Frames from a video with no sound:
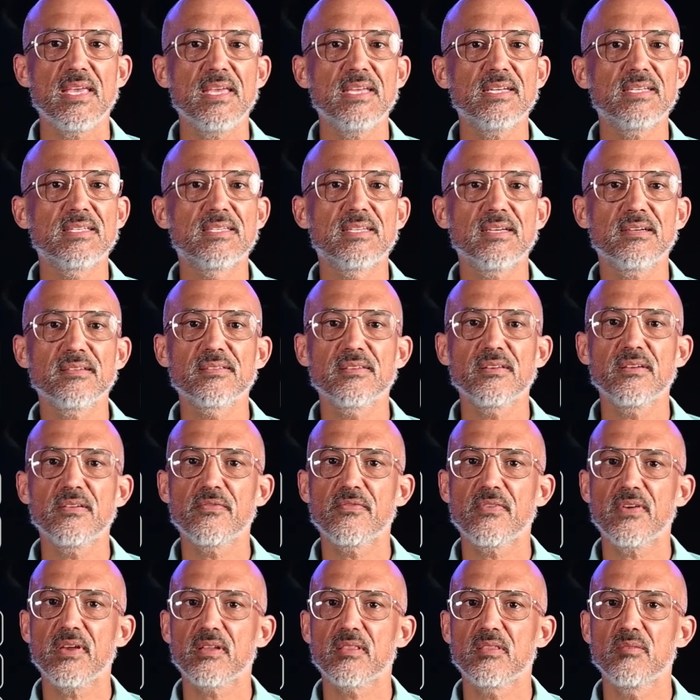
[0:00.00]
It doesn't
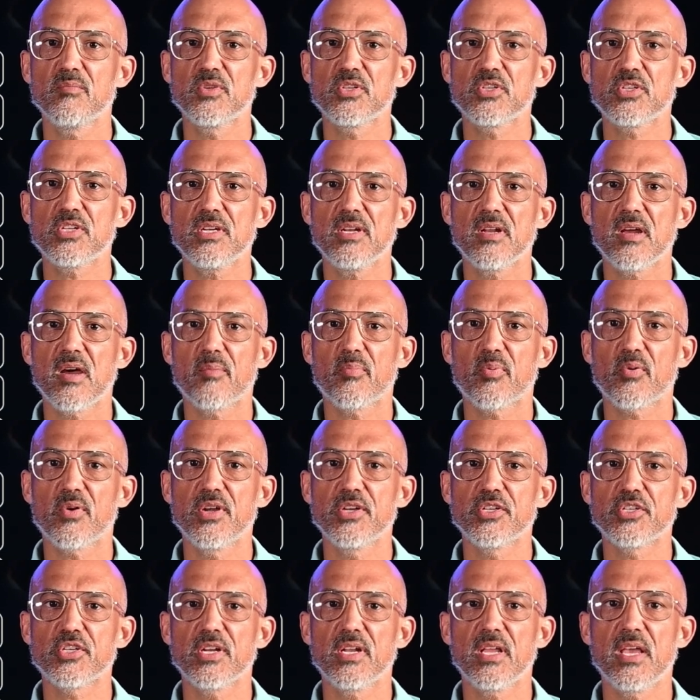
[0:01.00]
affect the machine
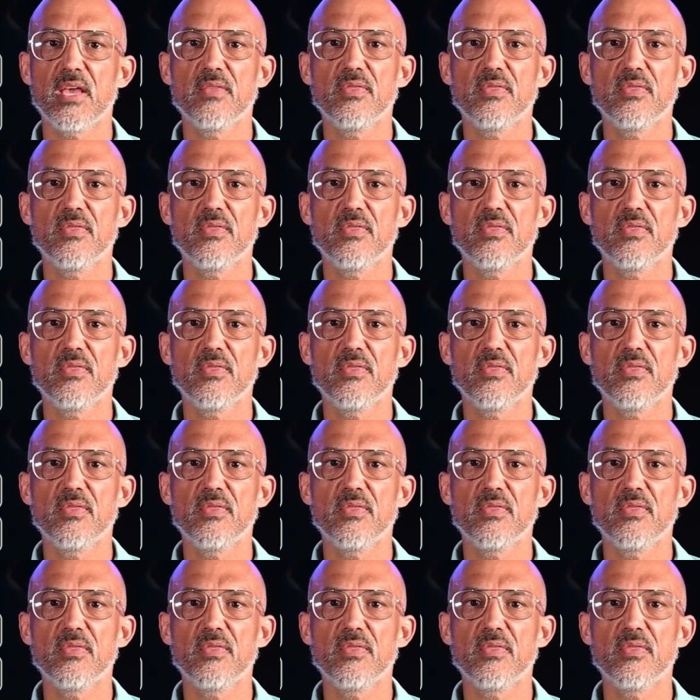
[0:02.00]
operation,